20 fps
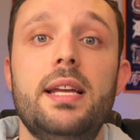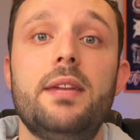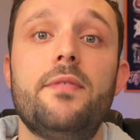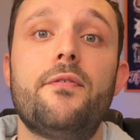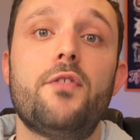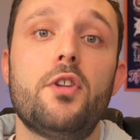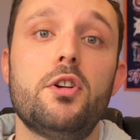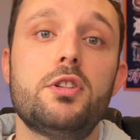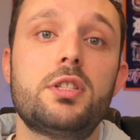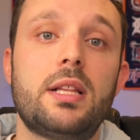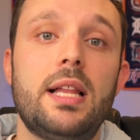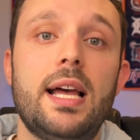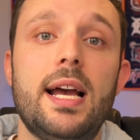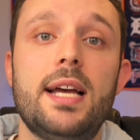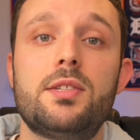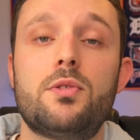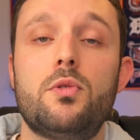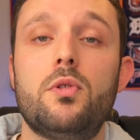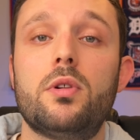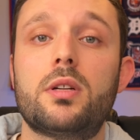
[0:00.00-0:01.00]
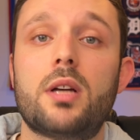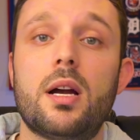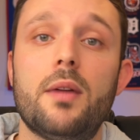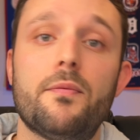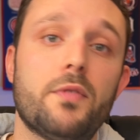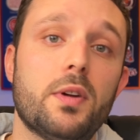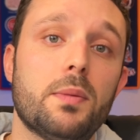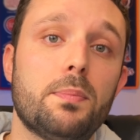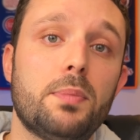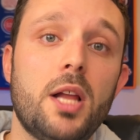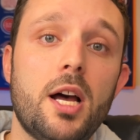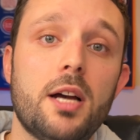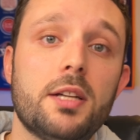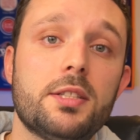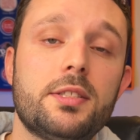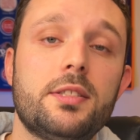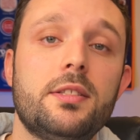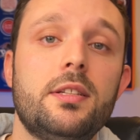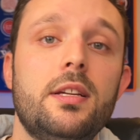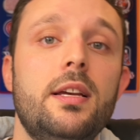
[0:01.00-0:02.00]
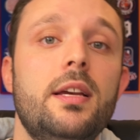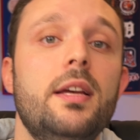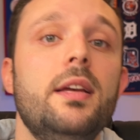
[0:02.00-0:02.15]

in First Class or Comfort Plus.